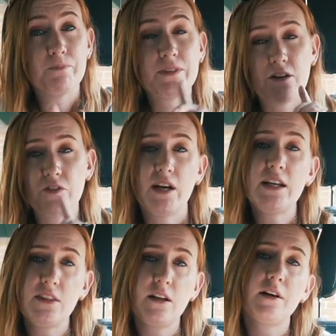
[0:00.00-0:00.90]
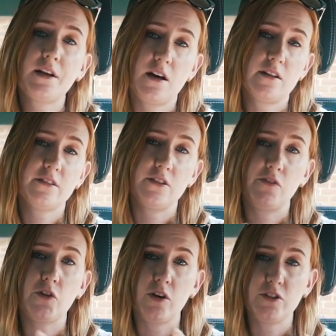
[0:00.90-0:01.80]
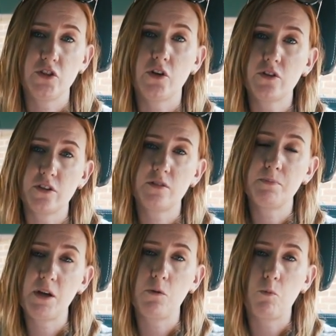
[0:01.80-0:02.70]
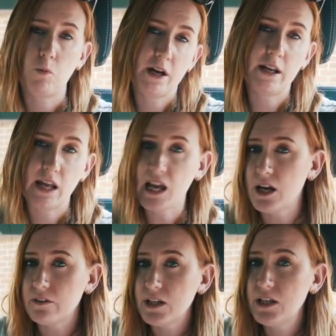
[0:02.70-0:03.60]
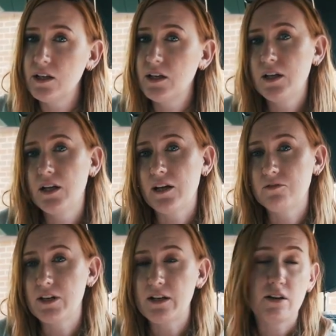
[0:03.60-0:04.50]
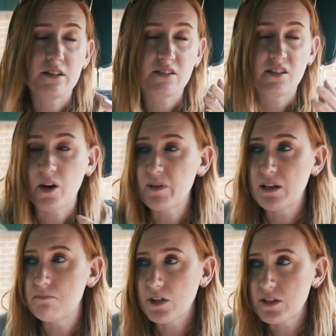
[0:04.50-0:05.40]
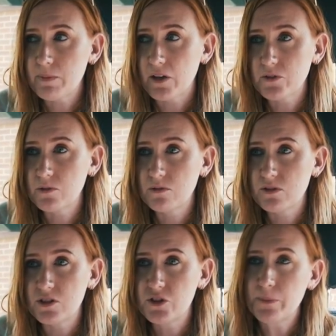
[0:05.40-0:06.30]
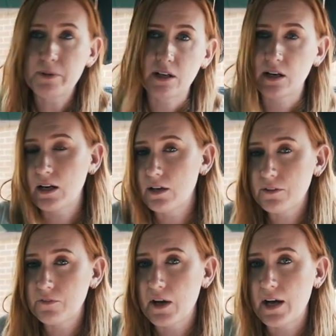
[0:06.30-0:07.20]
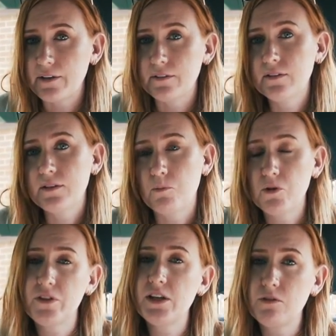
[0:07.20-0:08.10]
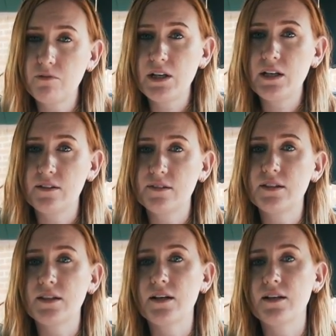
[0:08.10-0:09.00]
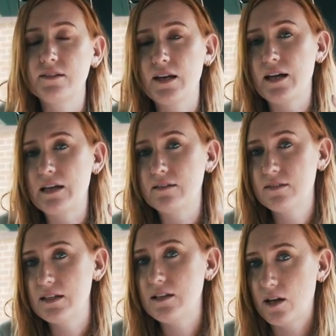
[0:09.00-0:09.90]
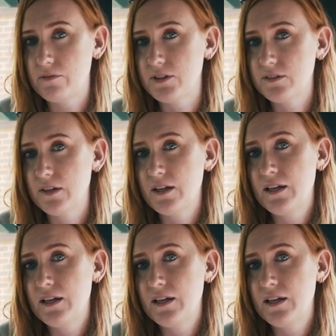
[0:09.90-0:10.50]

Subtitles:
Now if you're anything like us and you've got a dog that's big, white and hairy, and get lights going in muddy puddles and jumping in and out of the van, then one thing you'll really consider is getting seat covers.